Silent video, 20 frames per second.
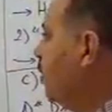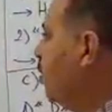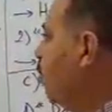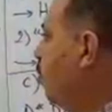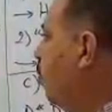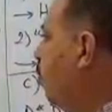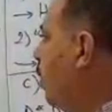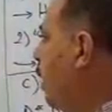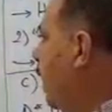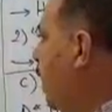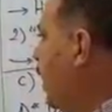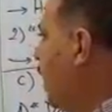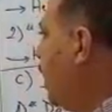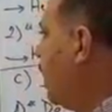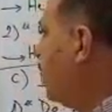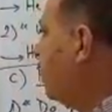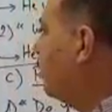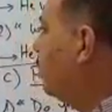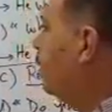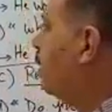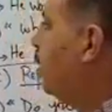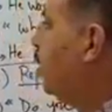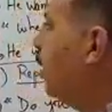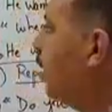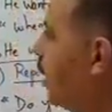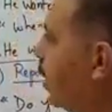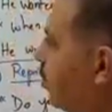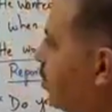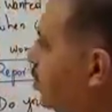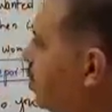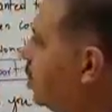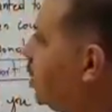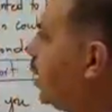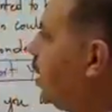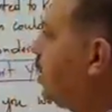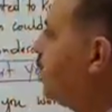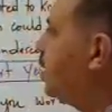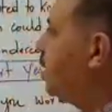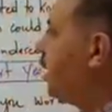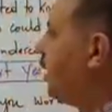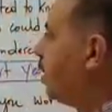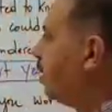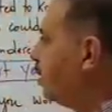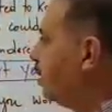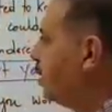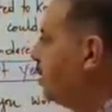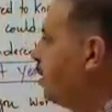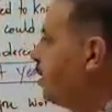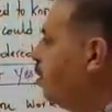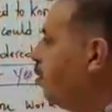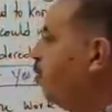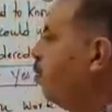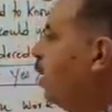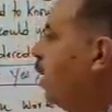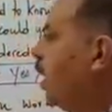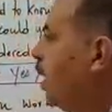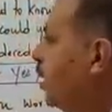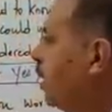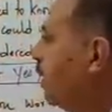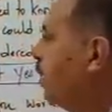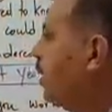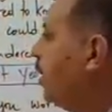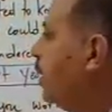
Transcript: where. Look at the change now. Where